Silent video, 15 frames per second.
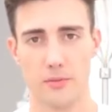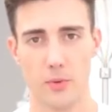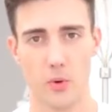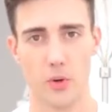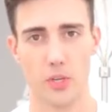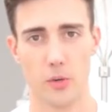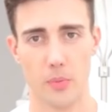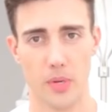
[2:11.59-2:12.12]

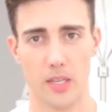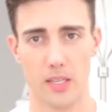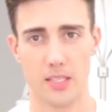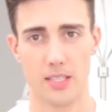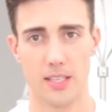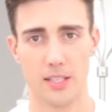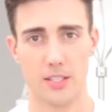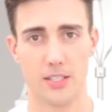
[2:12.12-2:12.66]
for your
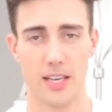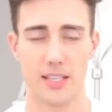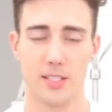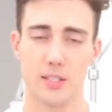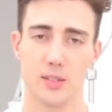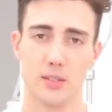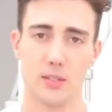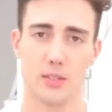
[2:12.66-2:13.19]
penis and your
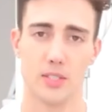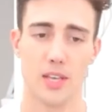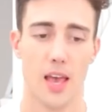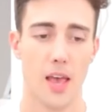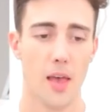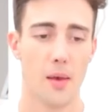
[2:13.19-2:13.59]
testicles,